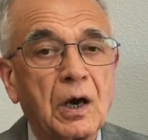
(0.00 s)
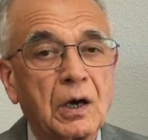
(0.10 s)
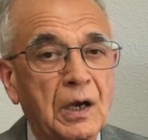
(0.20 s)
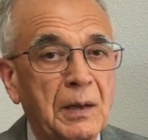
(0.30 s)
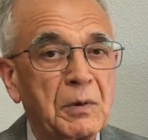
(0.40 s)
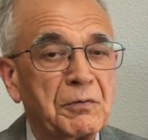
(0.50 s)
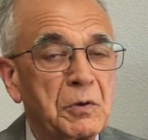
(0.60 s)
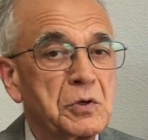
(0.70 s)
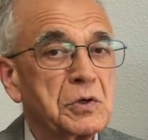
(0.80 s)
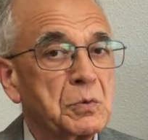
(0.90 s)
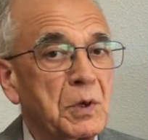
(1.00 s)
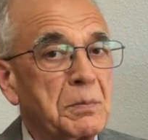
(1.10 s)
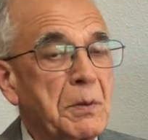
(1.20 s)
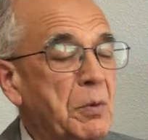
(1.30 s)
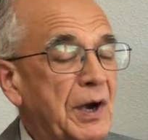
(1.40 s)
Our climate futures
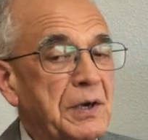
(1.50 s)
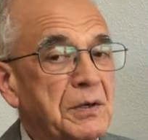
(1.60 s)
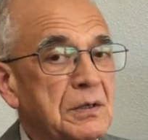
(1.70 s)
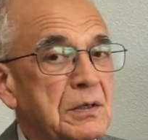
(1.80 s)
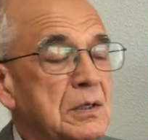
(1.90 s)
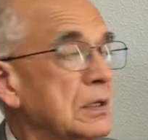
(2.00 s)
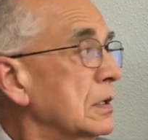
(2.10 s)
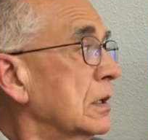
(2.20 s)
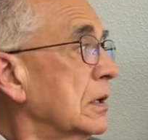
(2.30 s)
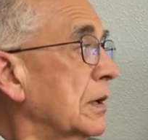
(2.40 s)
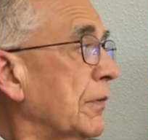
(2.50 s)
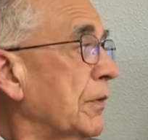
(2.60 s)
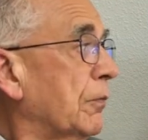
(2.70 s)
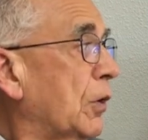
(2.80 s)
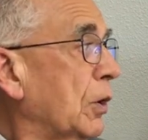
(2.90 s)
will be brighter
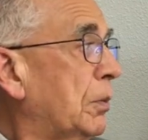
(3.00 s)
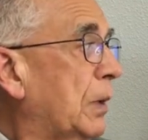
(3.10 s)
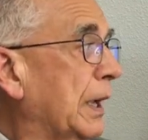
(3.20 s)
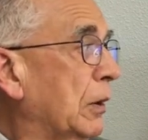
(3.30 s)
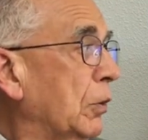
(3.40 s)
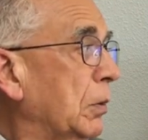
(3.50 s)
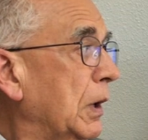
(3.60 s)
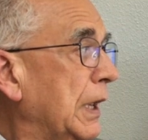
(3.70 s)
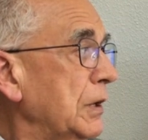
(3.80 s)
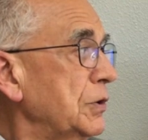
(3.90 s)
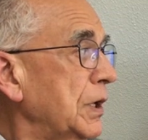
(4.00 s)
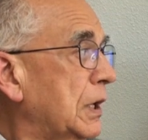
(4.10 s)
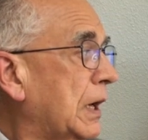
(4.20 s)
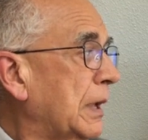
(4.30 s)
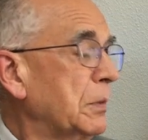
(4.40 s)
if we follow my global energy,
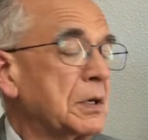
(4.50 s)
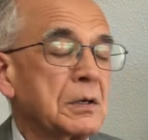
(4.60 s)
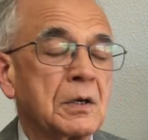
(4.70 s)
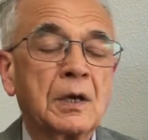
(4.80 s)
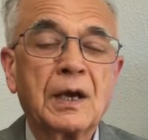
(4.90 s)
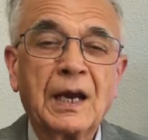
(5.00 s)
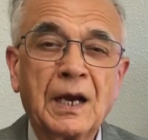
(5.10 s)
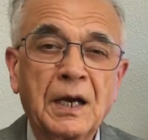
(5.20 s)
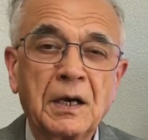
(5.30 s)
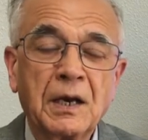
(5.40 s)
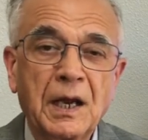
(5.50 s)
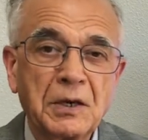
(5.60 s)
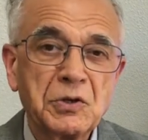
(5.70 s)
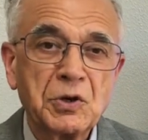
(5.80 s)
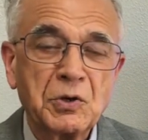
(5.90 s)
climate, and
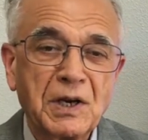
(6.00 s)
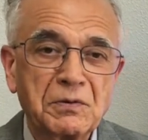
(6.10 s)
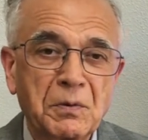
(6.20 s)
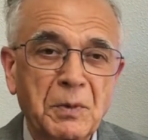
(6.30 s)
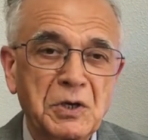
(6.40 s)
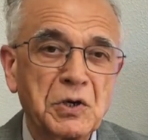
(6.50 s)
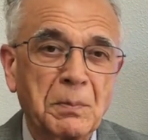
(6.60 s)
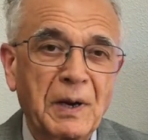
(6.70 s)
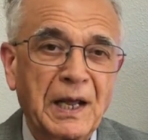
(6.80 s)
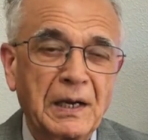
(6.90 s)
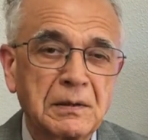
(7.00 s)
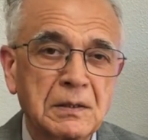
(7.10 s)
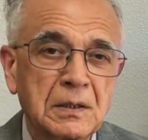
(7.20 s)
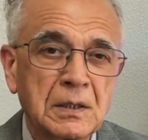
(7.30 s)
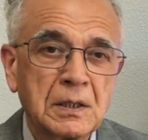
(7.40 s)
energy transformation plan.
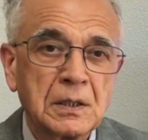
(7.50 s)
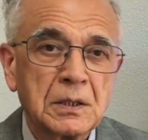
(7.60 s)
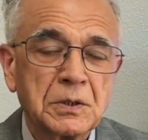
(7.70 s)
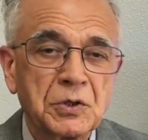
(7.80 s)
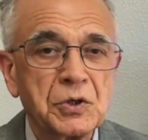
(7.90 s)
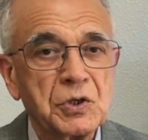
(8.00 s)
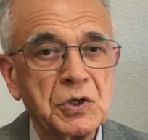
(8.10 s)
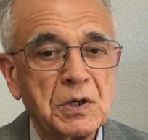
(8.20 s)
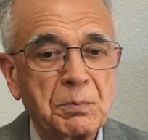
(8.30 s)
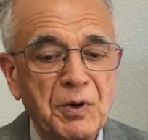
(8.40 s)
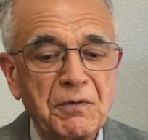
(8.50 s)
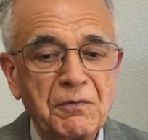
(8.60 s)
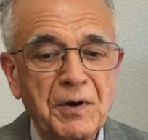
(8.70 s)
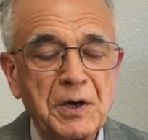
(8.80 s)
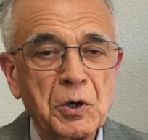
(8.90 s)
This is just a
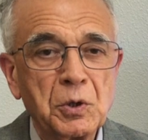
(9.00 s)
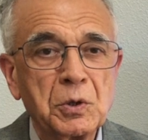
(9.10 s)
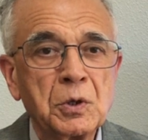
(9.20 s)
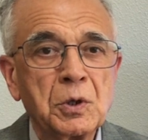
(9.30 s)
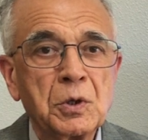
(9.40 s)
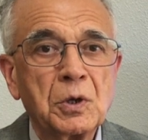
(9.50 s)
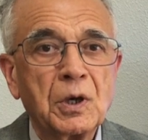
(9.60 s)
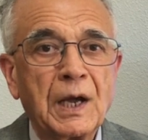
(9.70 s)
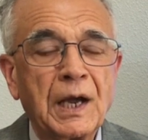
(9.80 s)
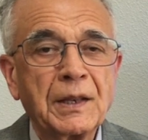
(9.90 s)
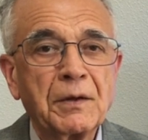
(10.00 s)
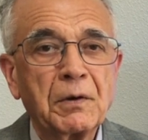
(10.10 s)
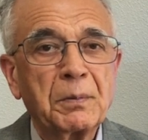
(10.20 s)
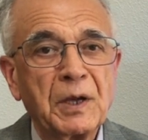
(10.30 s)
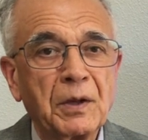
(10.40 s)
brief video, and there
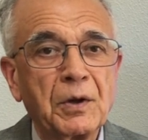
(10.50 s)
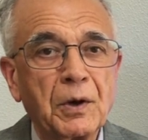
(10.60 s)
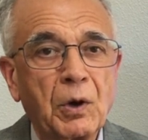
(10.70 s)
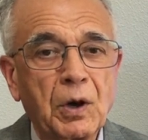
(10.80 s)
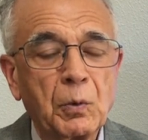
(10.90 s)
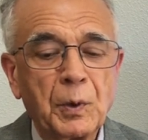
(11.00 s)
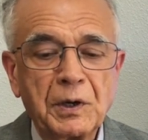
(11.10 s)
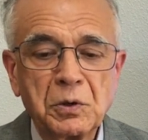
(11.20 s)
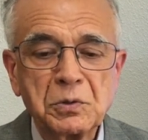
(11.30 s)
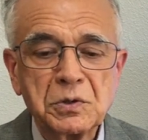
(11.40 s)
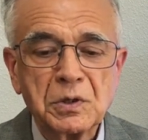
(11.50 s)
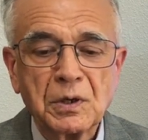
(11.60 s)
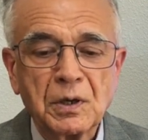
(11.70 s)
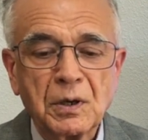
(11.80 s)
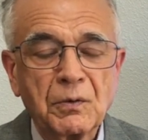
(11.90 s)
will be other longer videos
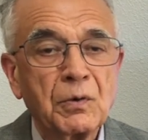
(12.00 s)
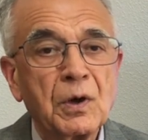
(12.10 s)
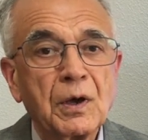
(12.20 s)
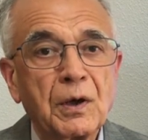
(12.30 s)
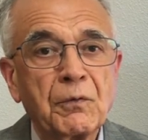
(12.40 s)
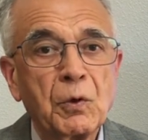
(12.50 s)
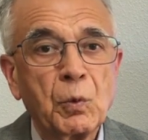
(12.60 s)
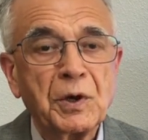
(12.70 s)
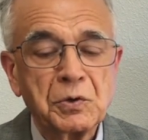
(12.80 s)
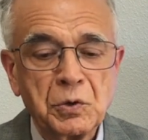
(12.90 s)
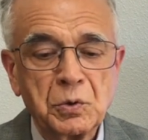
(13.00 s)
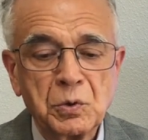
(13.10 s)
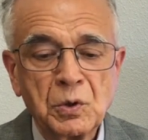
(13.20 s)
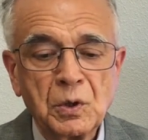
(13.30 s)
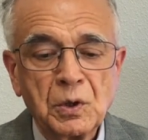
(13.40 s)
if you wish
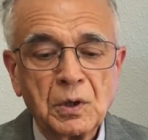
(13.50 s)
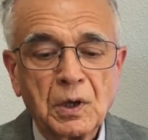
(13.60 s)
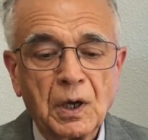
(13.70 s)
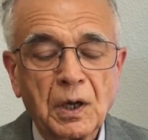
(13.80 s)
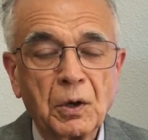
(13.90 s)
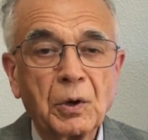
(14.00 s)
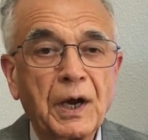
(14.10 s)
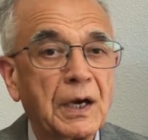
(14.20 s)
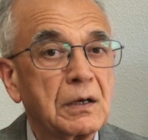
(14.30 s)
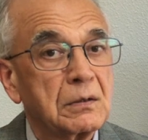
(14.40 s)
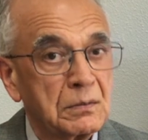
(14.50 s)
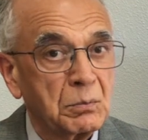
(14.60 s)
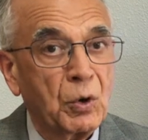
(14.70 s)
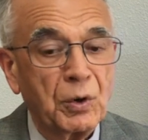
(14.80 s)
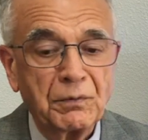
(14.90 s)
to look at
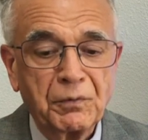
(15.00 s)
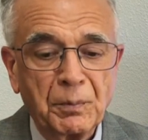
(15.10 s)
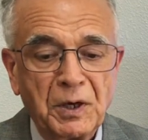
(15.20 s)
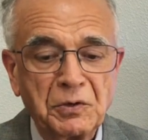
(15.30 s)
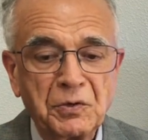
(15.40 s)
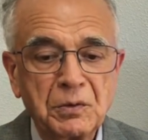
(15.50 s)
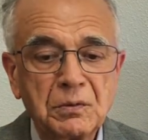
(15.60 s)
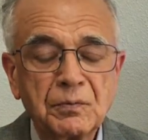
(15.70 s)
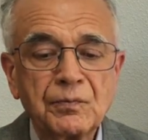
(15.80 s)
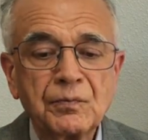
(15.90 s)
more information.